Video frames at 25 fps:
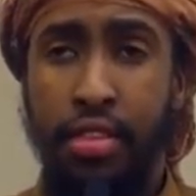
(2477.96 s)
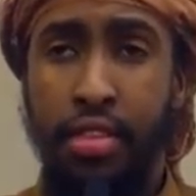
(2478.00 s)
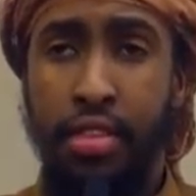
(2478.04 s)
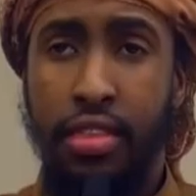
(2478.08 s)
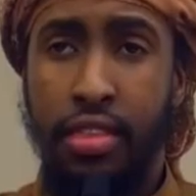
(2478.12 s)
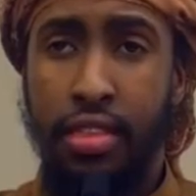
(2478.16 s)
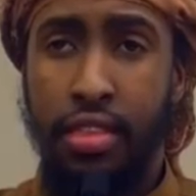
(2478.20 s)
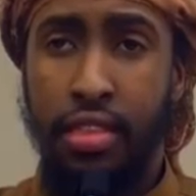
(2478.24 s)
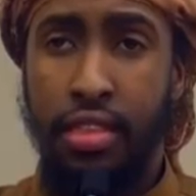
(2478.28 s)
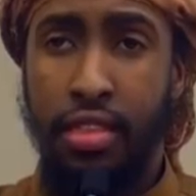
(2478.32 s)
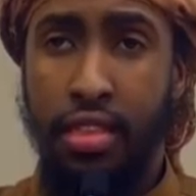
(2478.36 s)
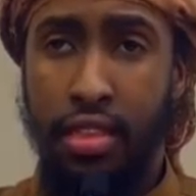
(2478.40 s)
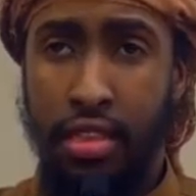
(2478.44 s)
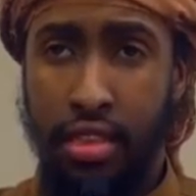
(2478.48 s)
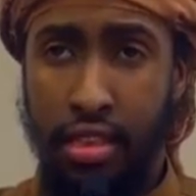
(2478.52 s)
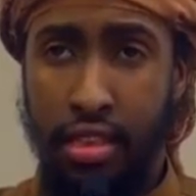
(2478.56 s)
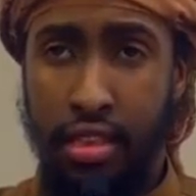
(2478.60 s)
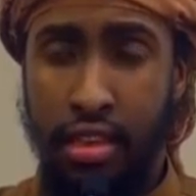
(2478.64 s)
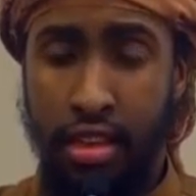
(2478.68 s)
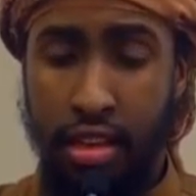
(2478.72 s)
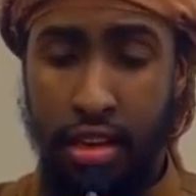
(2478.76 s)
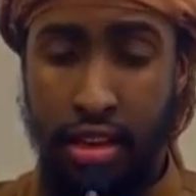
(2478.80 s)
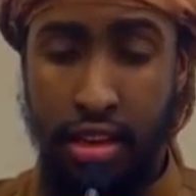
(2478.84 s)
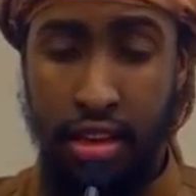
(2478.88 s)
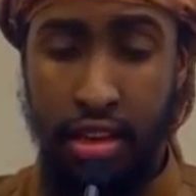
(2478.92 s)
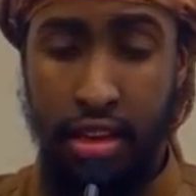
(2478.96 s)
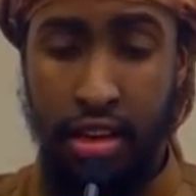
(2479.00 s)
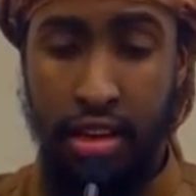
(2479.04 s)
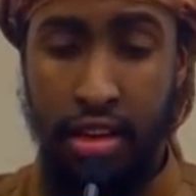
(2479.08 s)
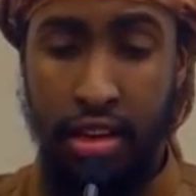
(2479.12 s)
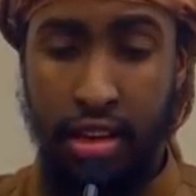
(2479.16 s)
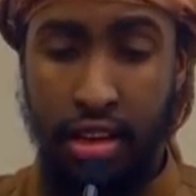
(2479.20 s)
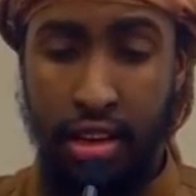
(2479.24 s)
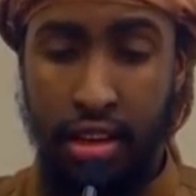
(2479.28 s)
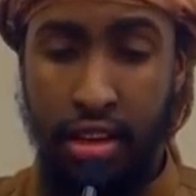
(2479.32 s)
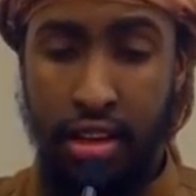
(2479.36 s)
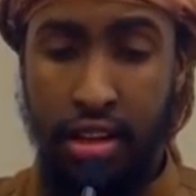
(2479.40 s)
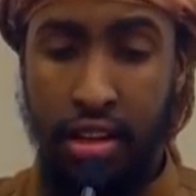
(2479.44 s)

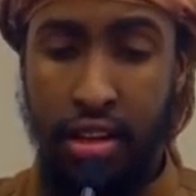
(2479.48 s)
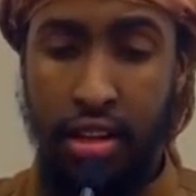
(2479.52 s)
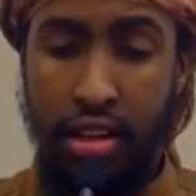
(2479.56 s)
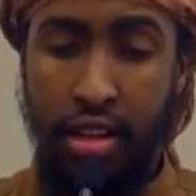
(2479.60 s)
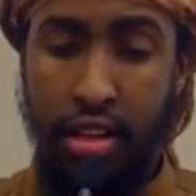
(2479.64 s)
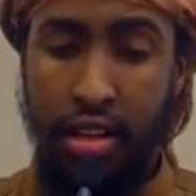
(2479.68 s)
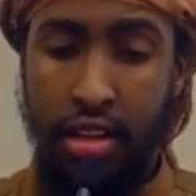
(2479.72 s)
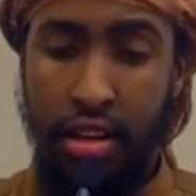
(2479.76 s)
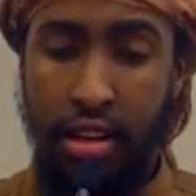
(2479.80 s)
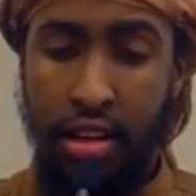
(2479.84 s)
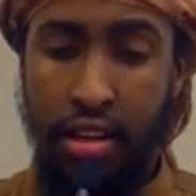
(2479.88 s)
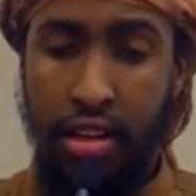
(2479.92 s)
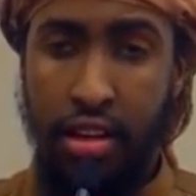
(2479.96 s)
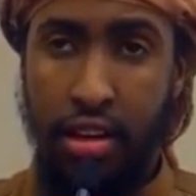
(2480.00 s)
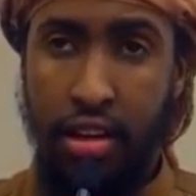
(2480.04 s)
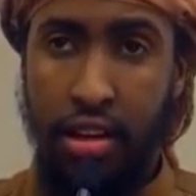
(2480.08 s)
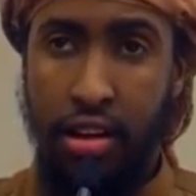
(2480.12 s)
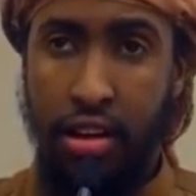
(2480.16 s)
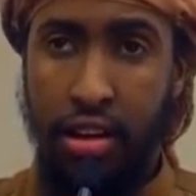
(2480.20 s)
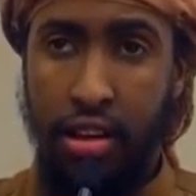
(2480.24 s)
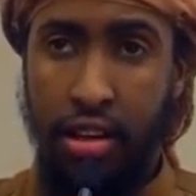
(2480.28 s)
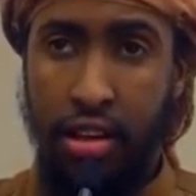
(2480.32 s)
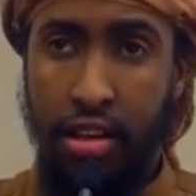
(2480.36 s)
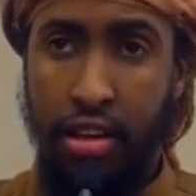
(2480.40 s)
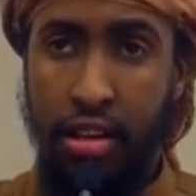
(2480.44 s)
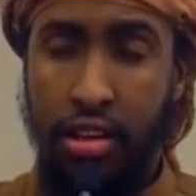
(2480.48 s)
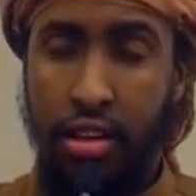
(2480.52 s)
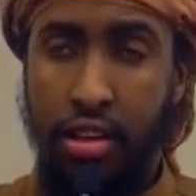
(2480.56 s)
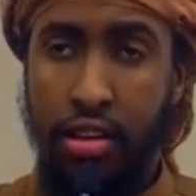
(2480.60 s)
(no one is talking)